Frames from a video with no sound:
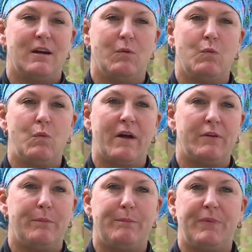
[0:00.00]
While
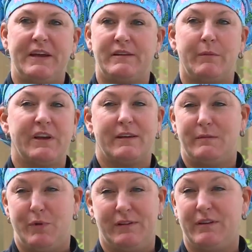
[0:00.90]
the pandemic
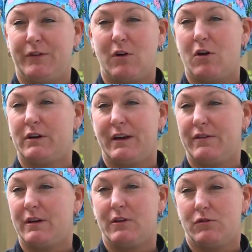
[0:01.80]
has been difficult, and I
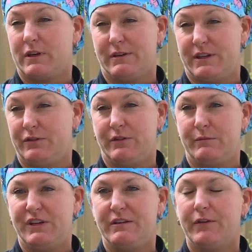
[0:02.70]
think it'll continue
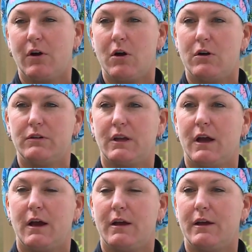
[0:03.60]
to be difficult,
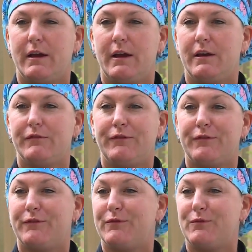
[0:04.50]
if
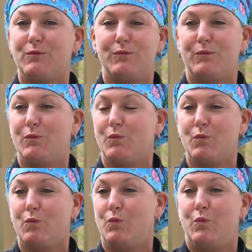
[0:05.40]

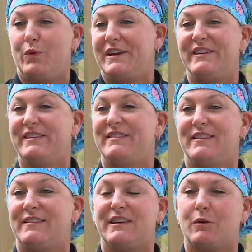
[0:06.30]
we
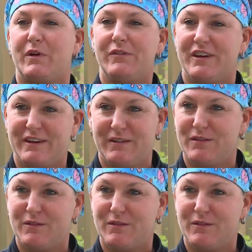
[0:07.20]
didn't stick with it,